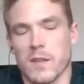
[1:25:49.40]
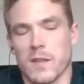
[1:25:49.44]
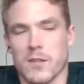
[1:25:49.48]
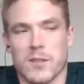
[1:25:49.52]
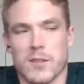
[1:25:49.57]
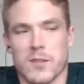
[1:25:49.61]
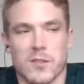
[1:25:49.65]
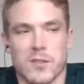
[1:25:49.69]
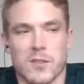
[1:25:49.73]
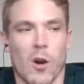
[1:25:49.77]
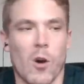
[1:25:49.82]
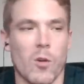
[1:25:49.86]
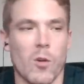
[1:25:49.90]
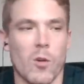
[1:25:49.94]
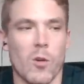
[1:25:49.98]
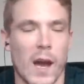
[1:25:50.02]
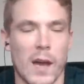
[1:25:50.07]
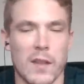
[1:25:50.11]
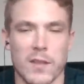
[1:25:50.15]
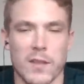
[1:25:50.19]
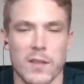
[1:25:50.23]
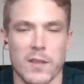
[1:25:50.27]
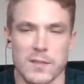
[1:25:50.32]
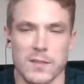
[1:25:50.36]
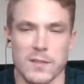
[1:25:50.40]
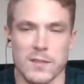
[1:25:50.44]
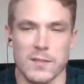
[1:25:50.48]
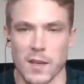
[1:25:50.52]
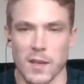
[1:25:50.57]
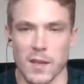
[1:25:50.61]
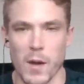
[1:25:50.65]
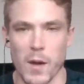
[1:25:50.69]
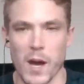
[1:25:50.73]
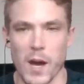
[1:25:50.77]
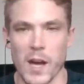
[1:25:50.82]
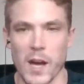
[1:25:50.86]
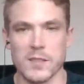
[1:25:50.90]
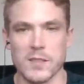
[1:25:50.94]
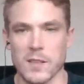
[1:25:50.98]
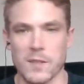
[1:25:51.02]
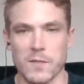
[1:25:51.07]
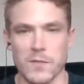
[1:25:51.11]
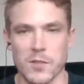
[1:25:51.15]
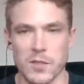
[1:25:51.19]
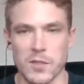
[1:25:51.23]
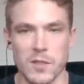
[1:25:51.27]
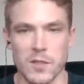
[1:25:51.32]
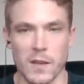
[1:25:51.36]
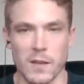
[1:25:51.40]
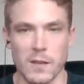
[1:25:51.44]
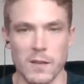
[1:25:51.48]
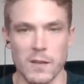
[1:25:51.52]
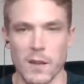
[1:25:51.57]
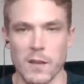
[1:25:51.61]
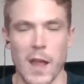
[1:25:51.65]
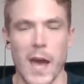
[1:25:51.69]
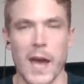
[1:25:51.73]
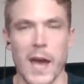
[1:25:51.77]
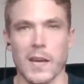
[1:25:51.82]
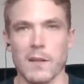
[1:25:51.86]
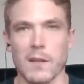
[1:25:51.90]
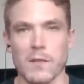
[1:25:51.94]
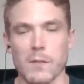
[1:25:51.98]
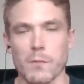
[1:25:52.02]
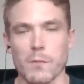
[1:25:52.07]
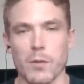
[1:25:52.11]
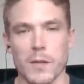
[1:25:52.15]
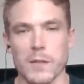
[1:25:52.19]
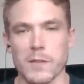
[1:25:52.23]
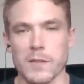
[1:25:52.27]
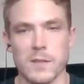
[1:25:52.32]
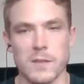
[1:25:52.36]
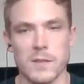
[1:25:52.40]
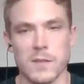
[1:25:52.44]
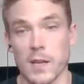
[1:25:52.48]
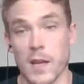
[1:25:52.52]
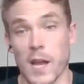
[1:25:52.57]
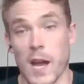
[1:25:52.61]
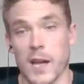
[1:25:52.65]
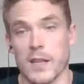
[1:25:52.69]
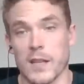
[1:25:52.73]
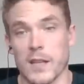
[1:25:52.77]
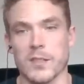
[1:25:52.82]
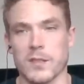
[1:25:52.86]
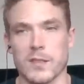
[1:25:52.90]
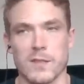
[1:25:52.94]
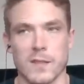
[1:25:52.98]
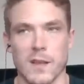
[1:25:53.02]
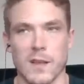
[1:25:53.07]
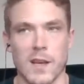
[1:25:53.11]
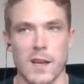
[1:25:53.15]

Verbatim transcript: just all, I think it's like a mindset of just like a lack of complacency. I just I,